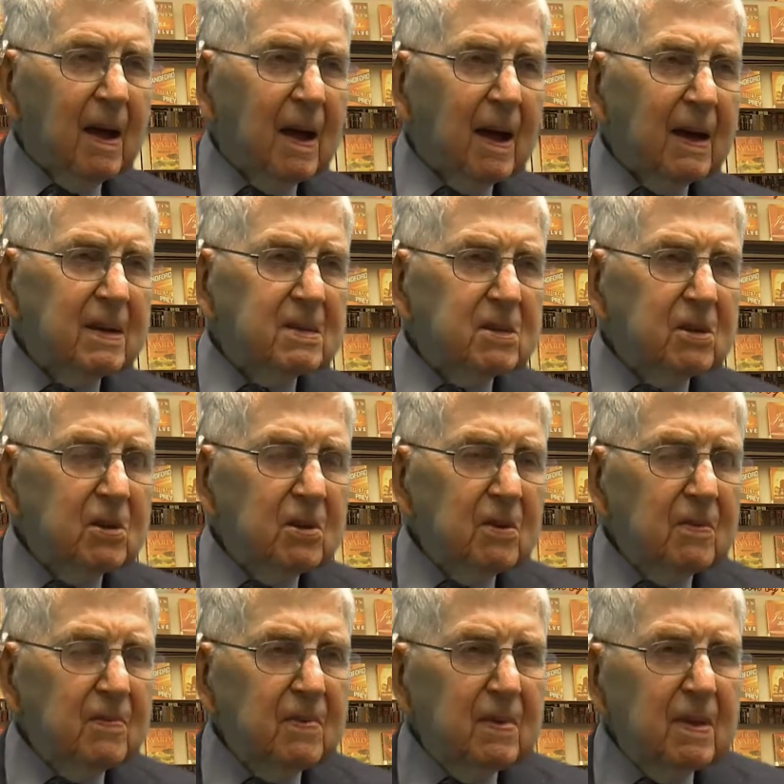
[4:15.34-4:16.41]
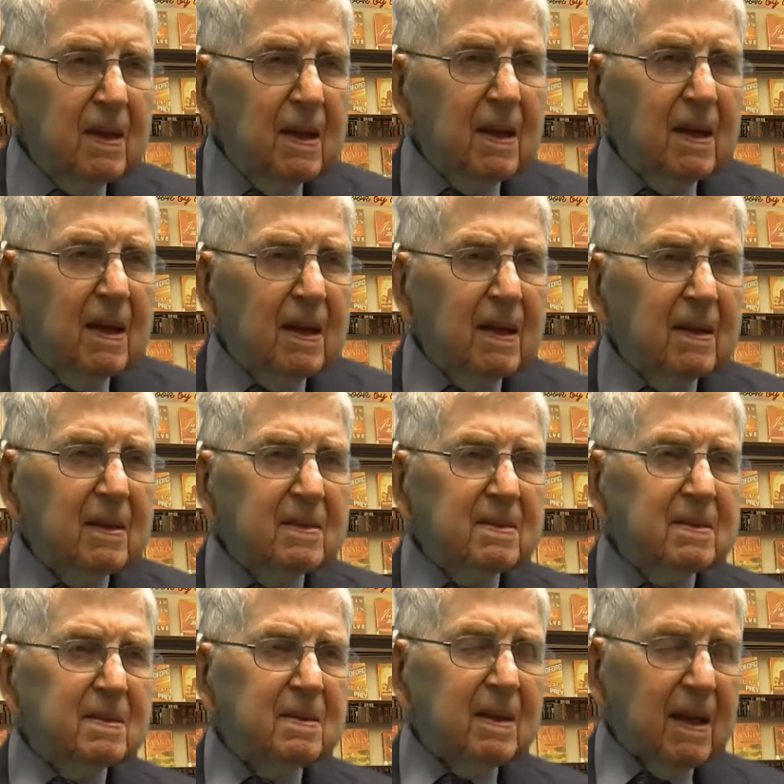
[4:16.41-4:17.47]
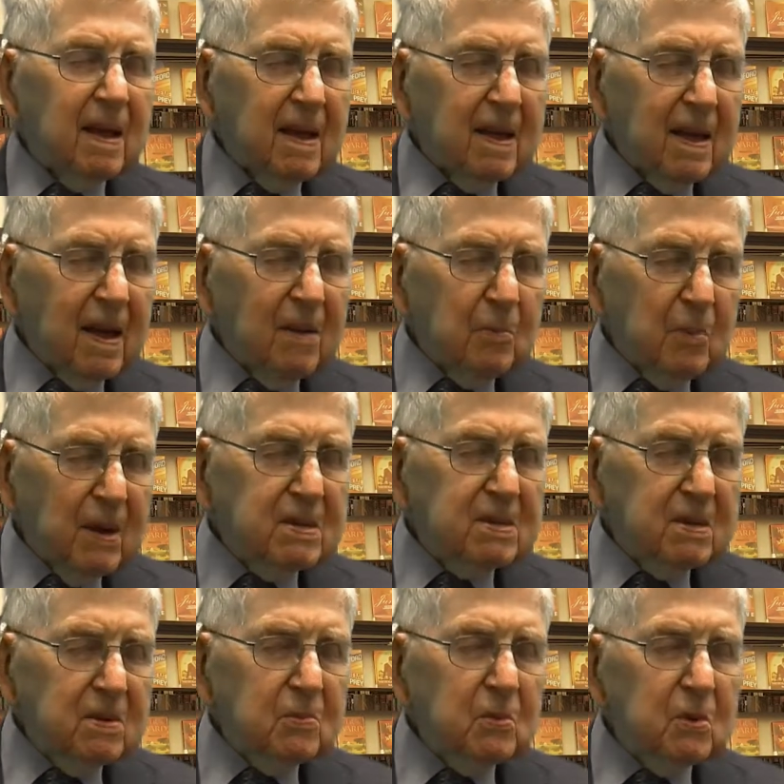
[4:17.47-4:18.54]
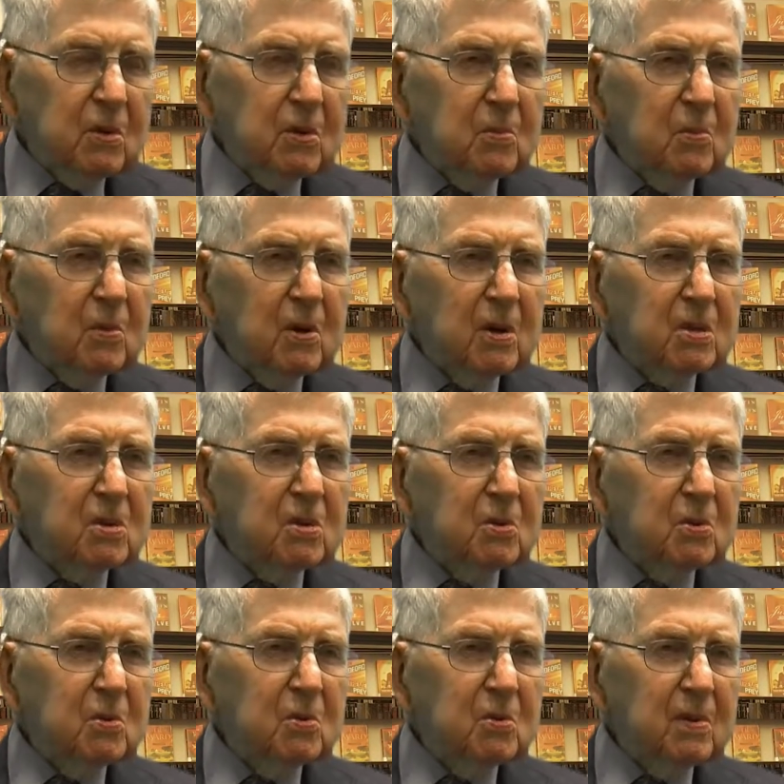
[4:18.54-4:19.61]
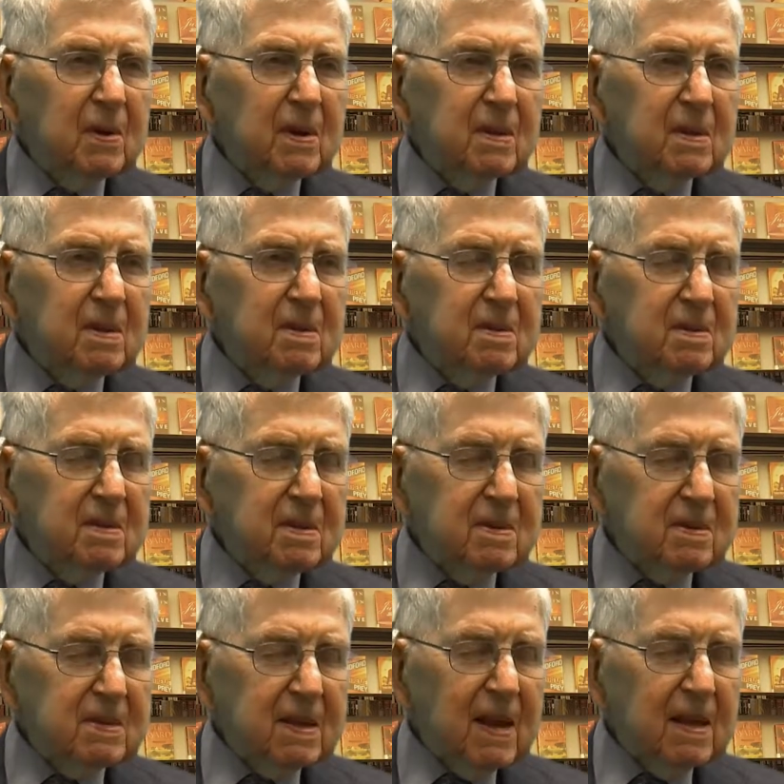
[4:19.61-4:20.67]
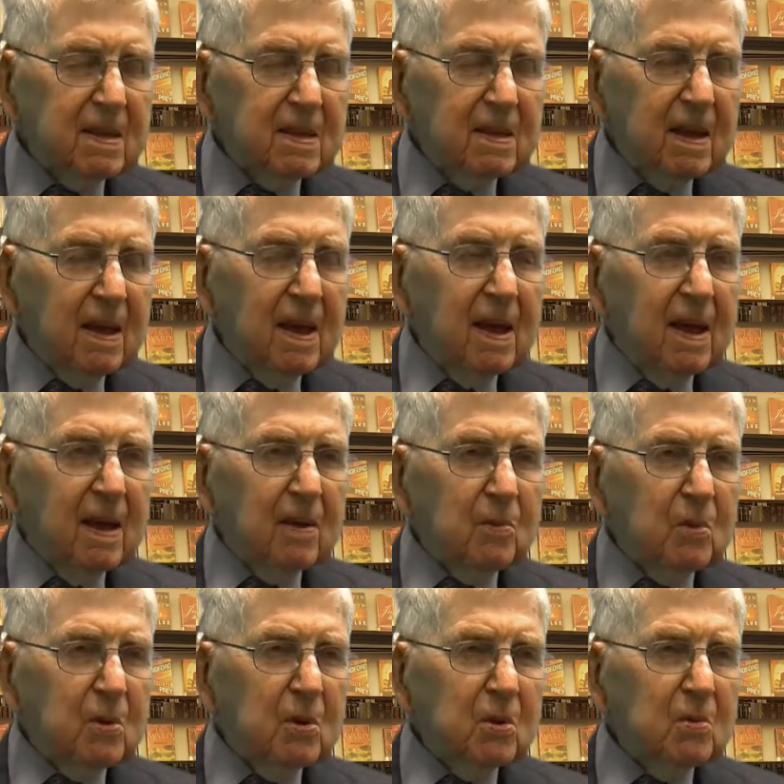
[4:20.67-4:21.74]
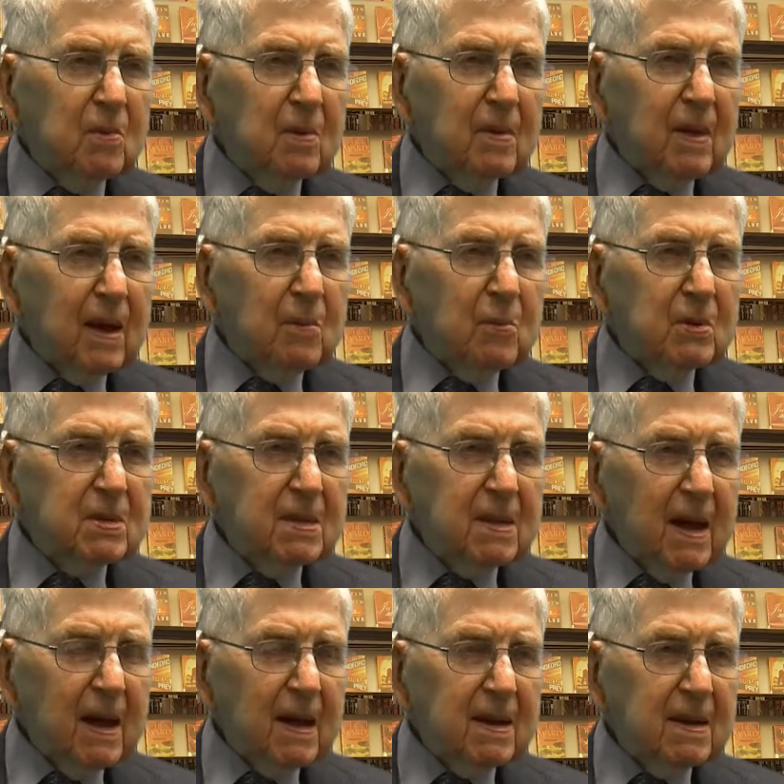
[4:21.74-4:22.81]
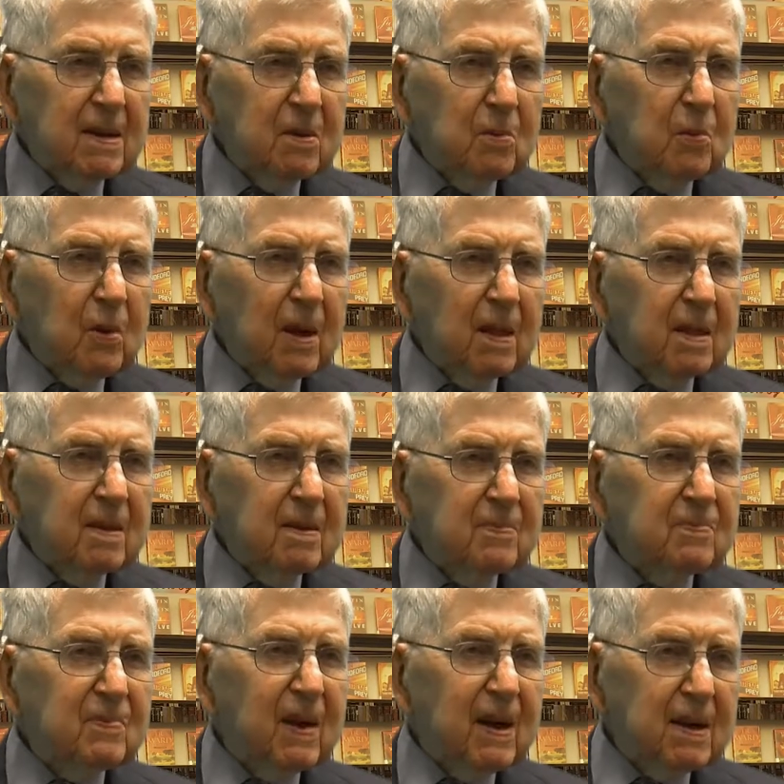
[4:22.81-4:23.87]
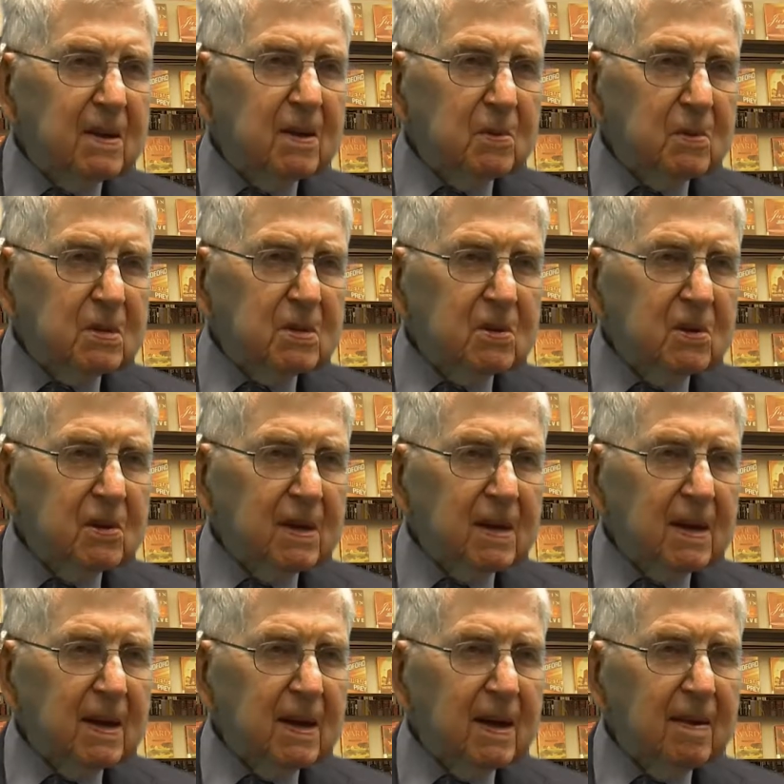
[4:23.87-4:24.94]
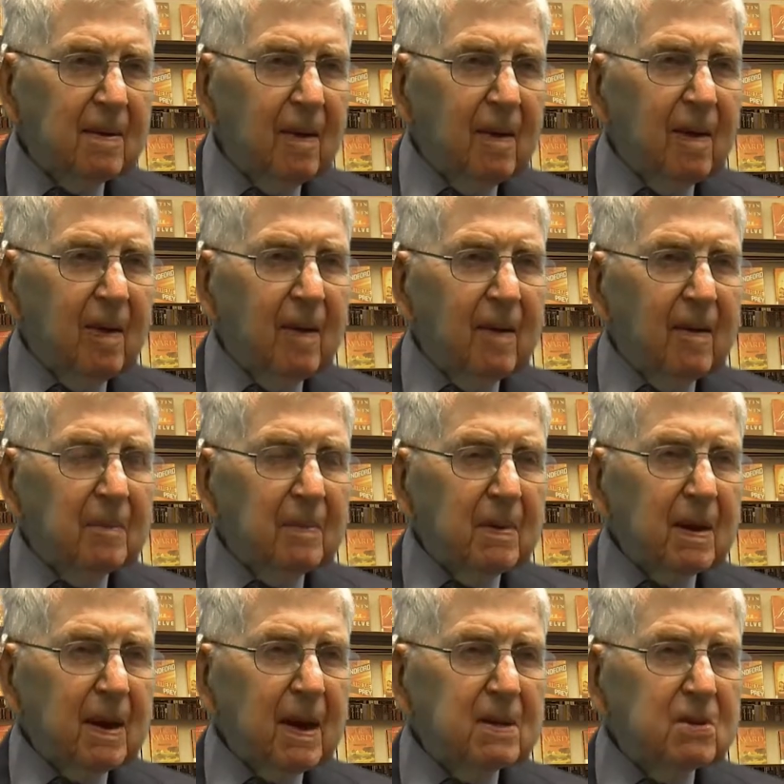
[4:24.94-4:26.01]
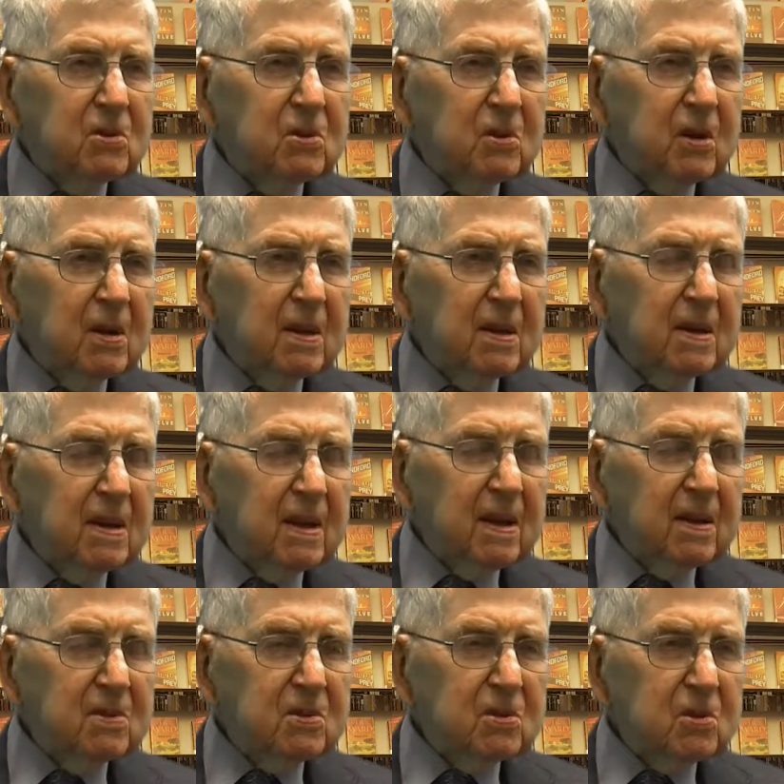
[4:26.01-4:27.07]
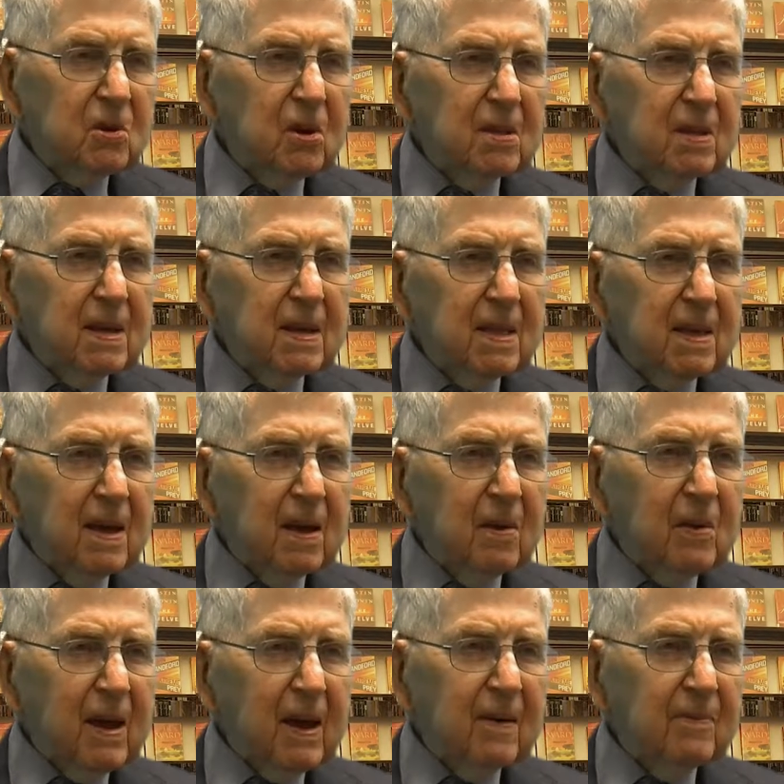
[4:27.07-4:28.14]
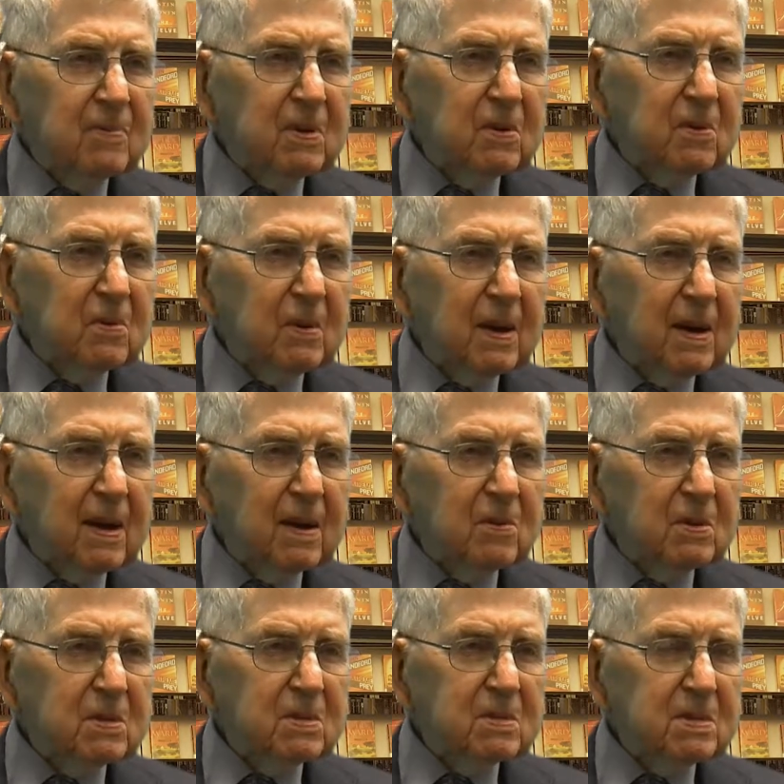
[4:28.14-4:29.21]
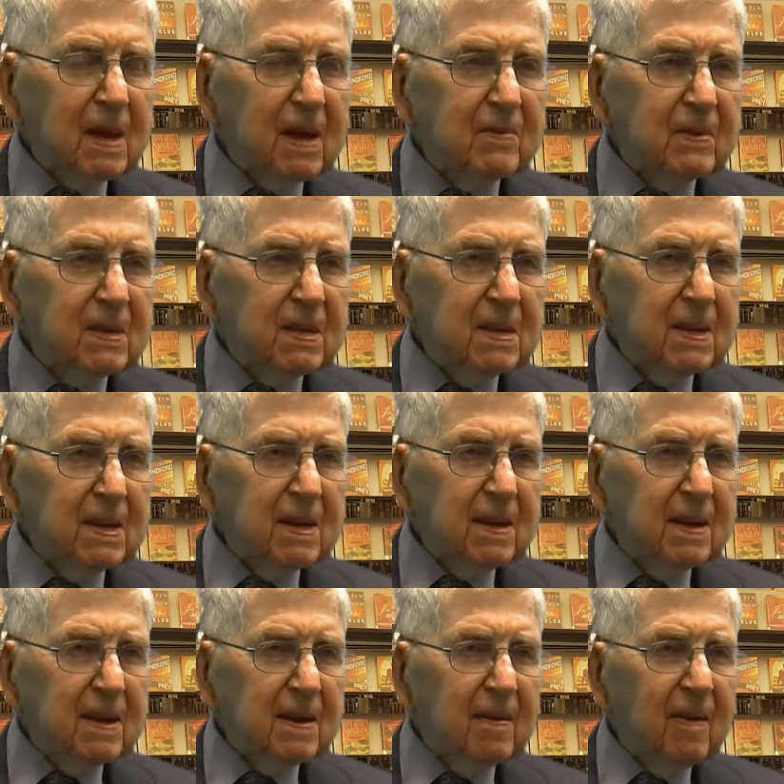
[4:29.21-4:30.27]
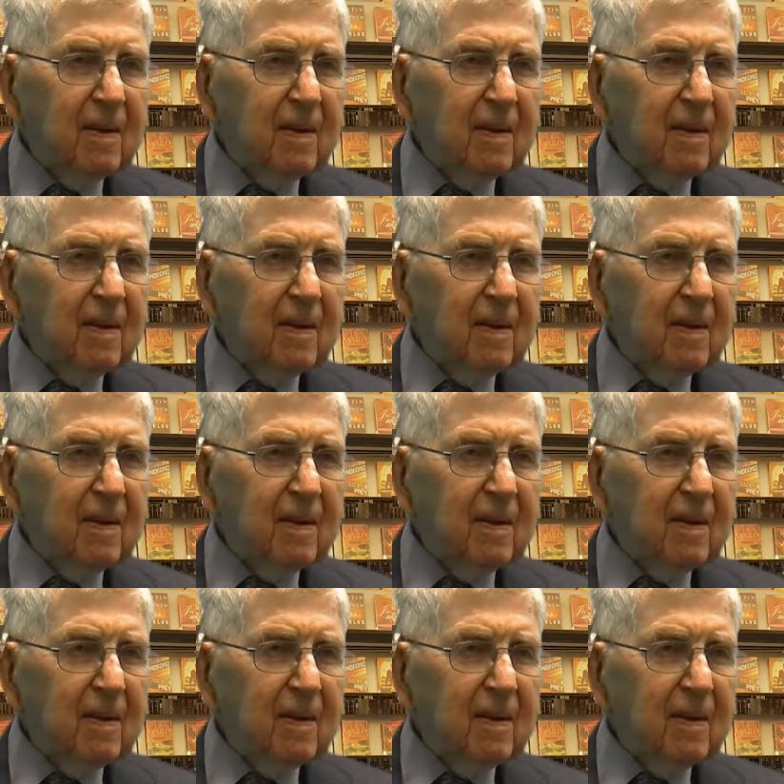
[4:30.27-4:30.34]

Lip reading: I served. I was in World War II in a sense. I was not in while the fighting was going on, but I joined shortly thereafter when I was 17,